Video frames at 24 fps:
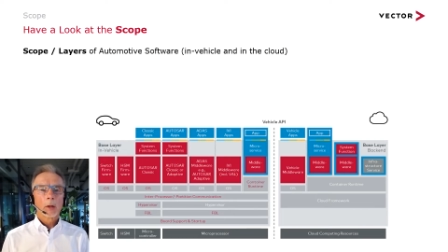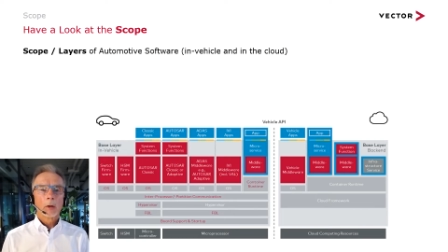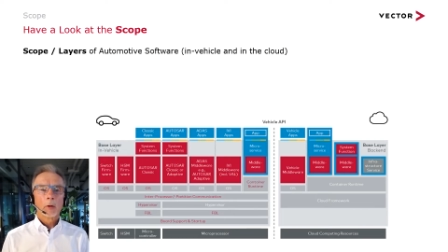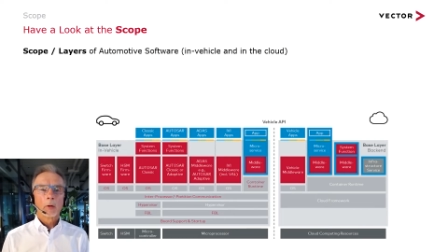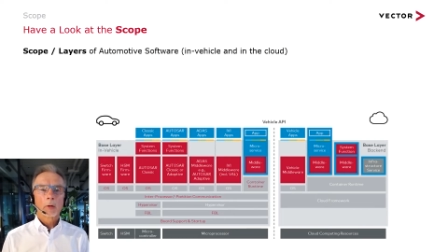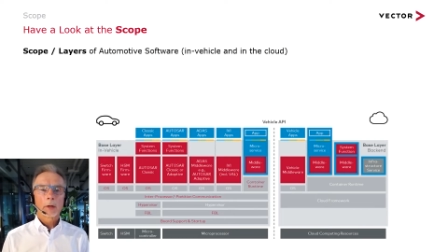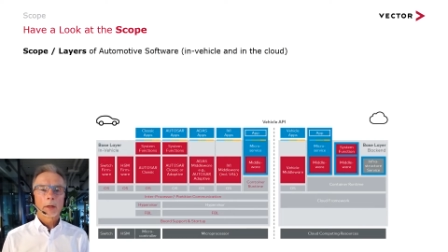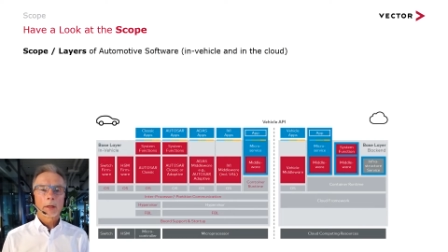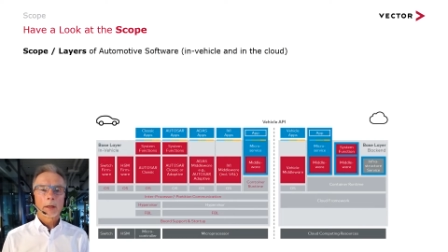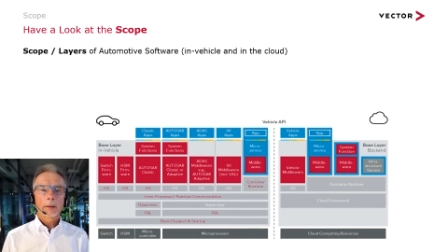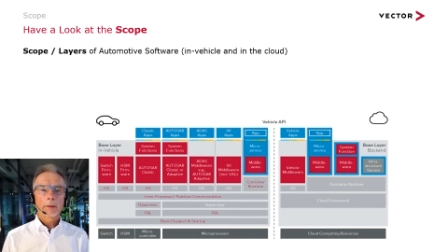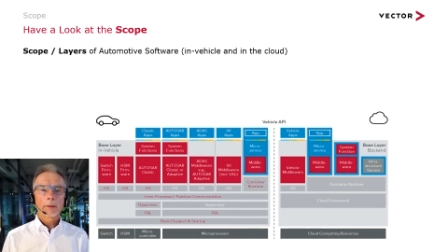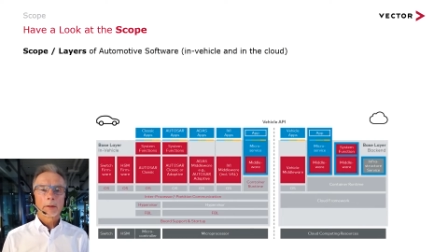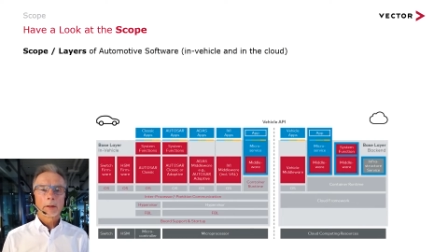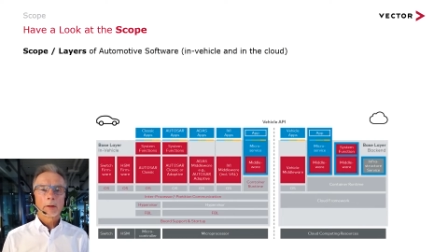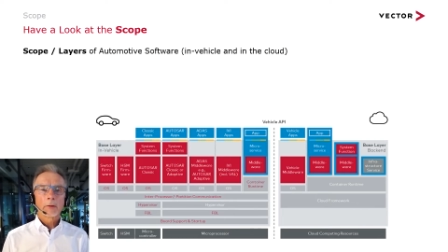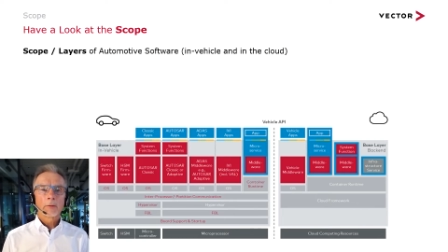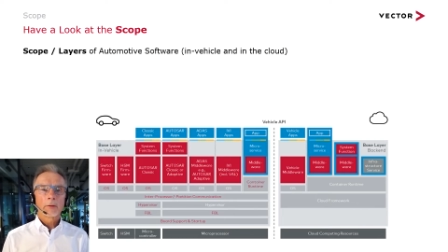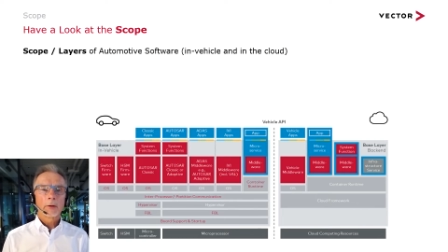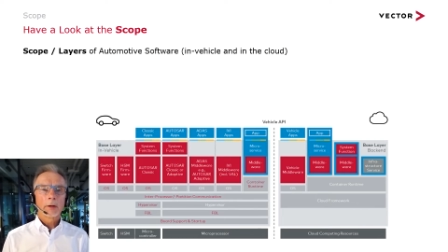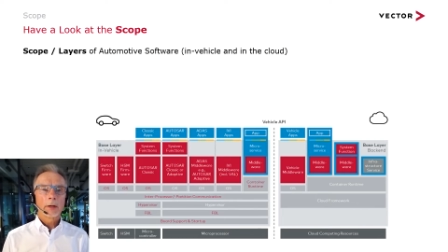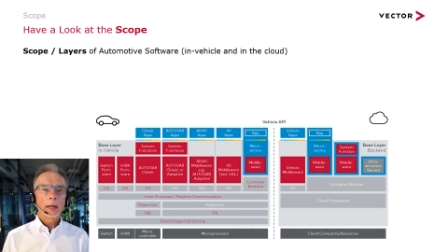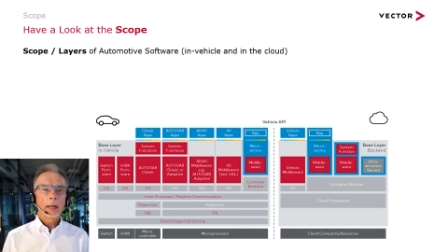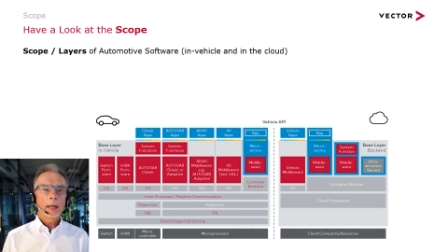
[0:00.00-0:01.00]
Looking at the
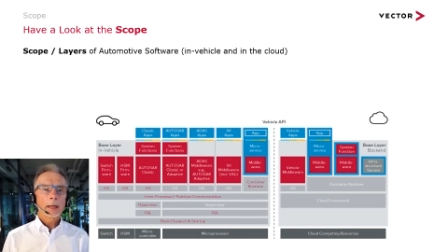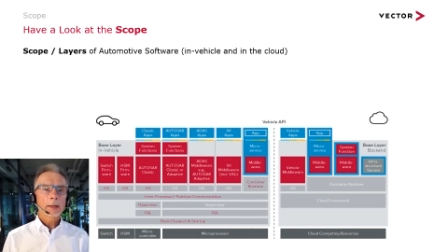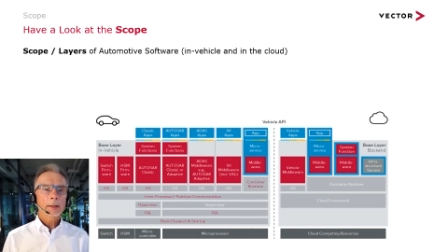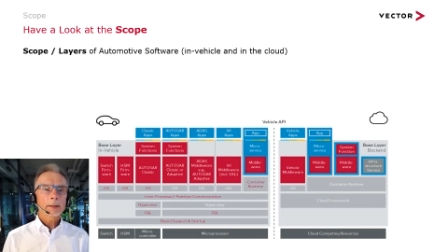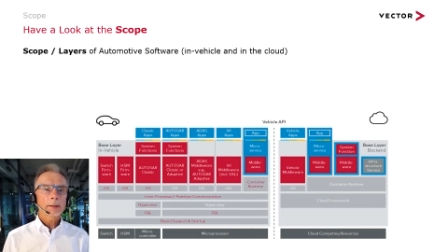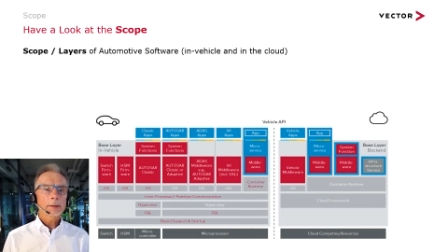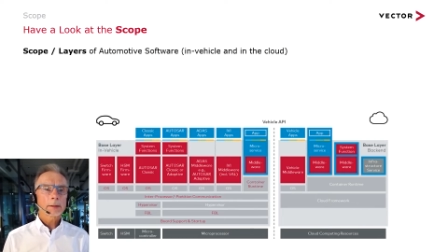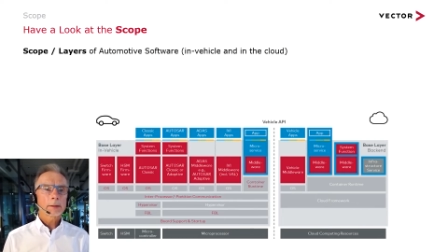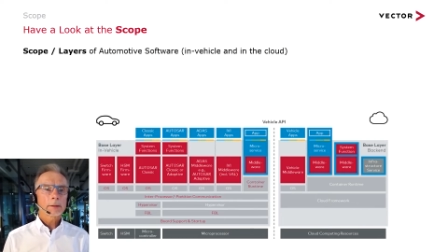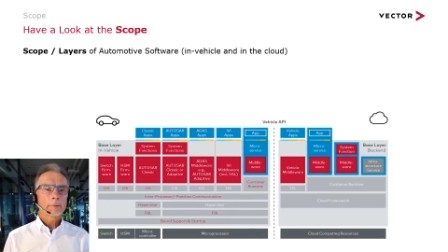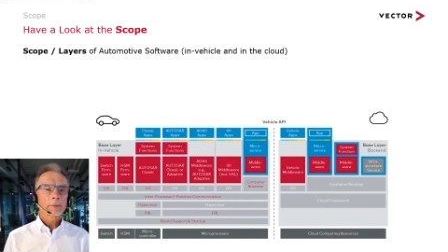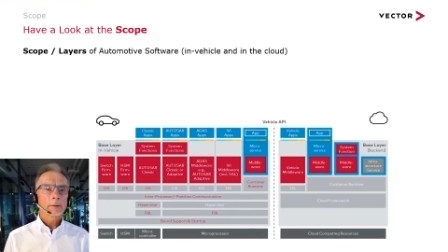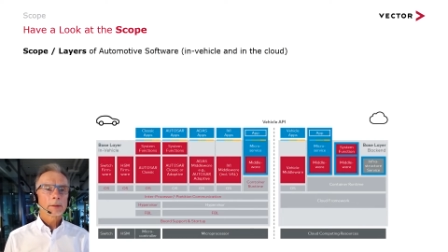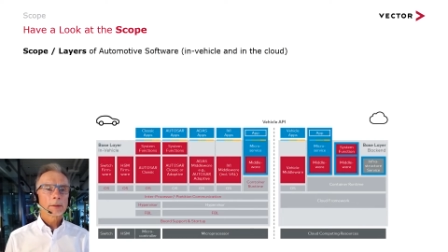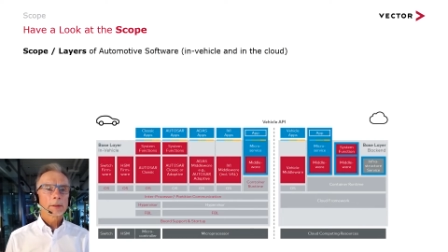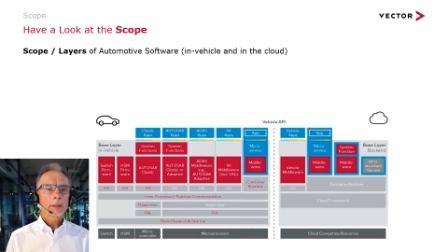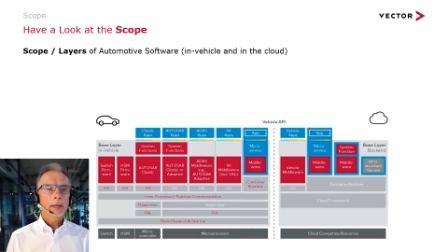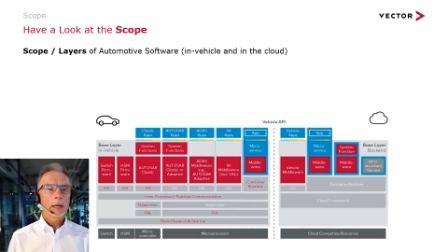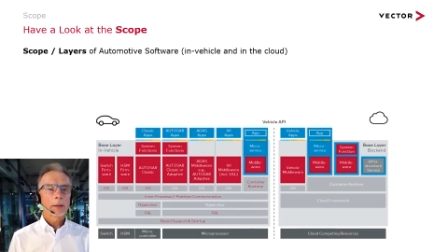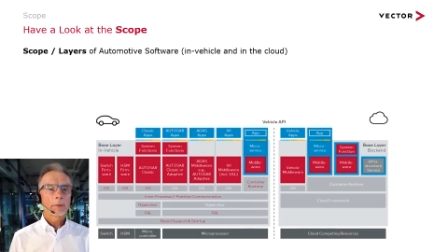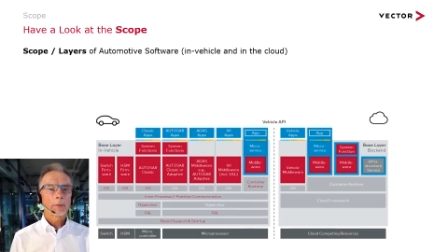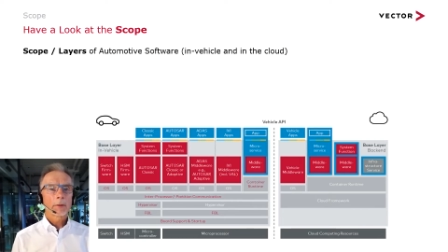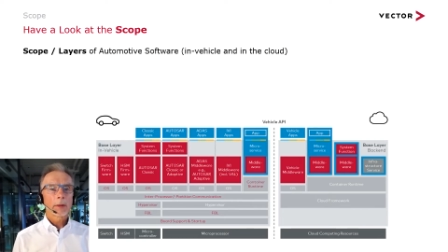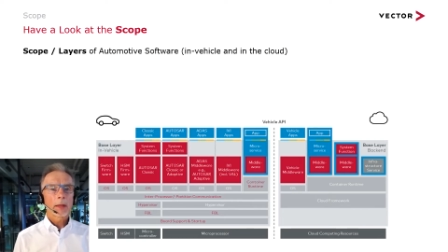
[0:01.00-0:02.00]
different layers, we
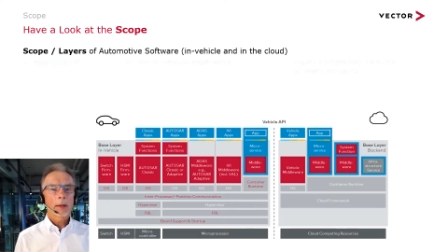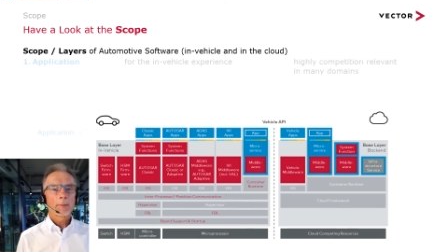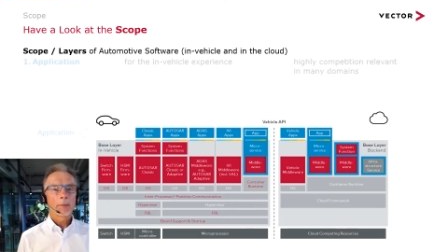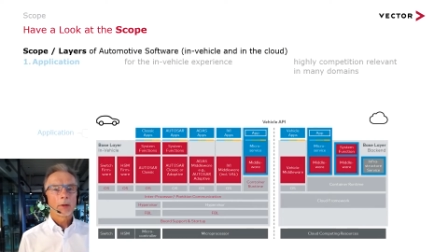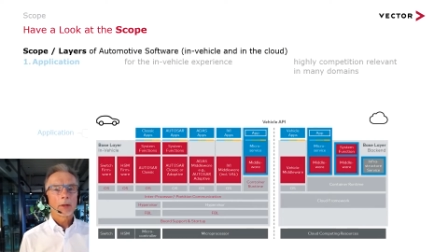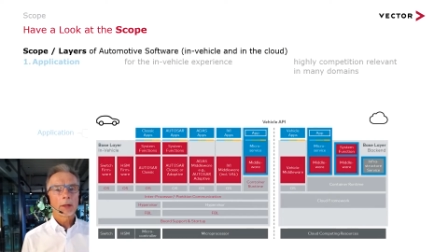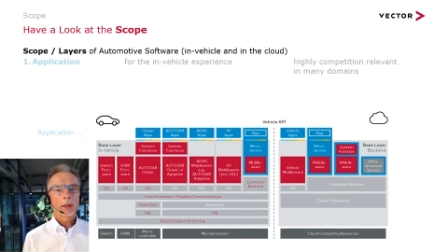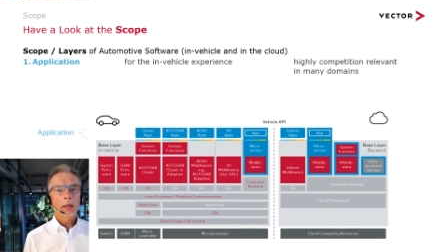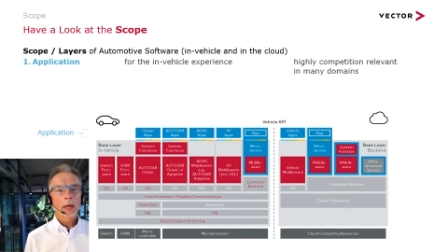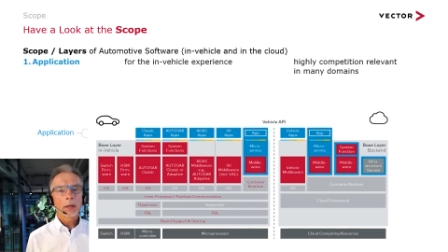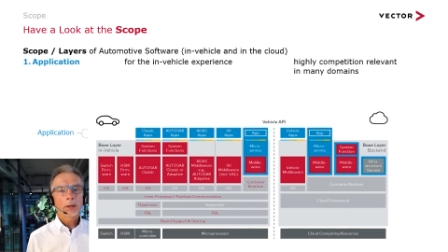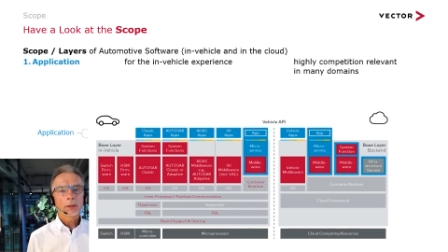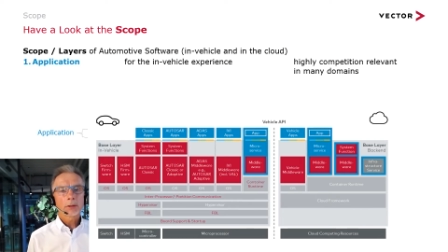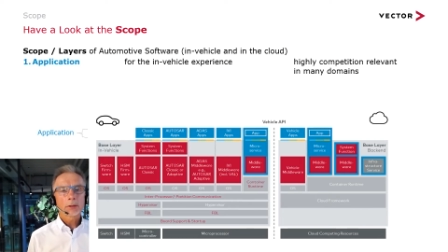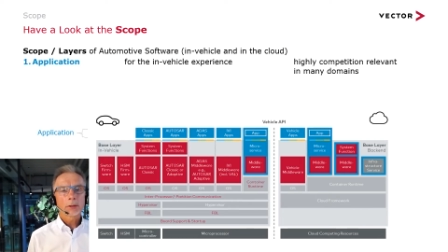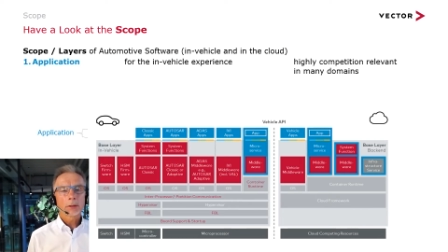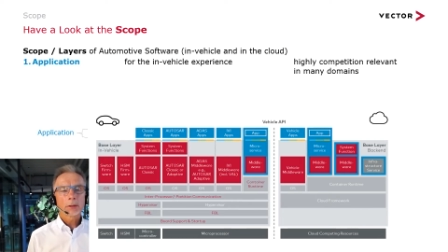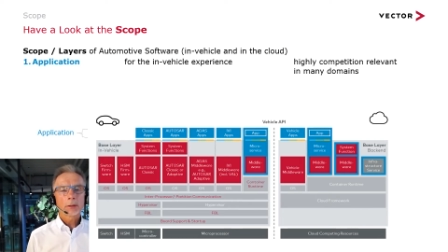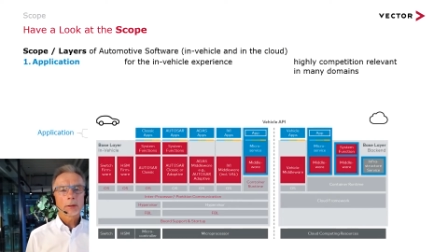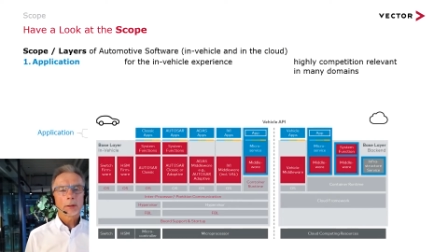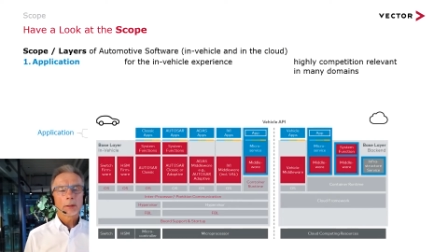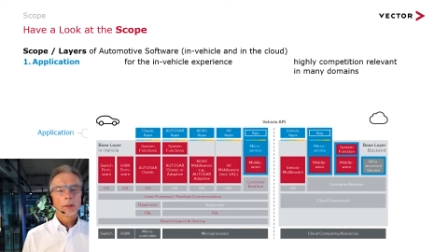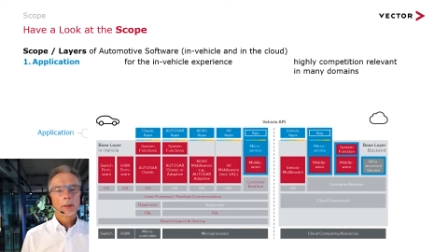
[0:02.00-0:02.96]
start with the application,